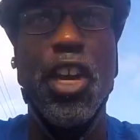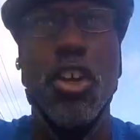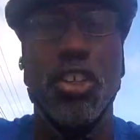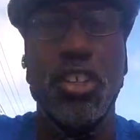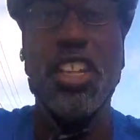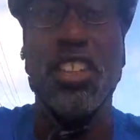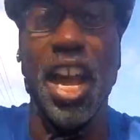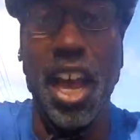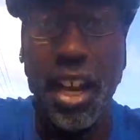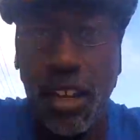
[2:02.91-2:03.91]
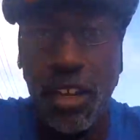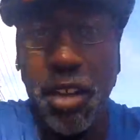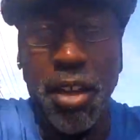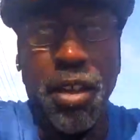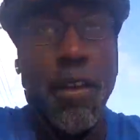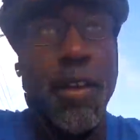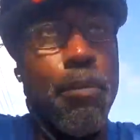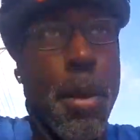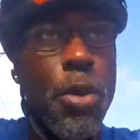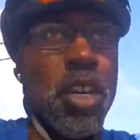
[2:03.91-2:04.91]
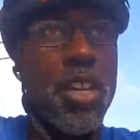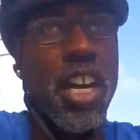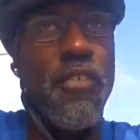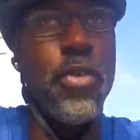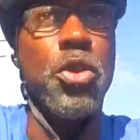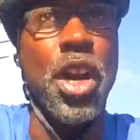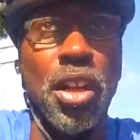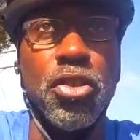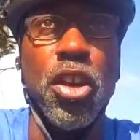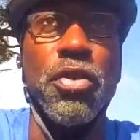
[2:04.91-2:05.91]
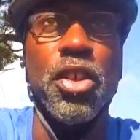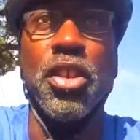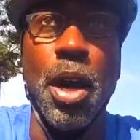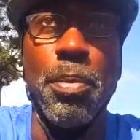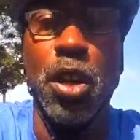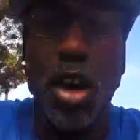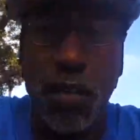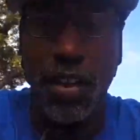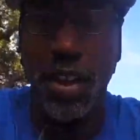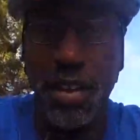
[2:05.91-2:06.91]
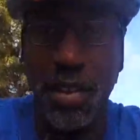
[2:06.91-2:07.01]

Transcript: here, stateside. Maybe you can knock a few dollars off this cup of coffee.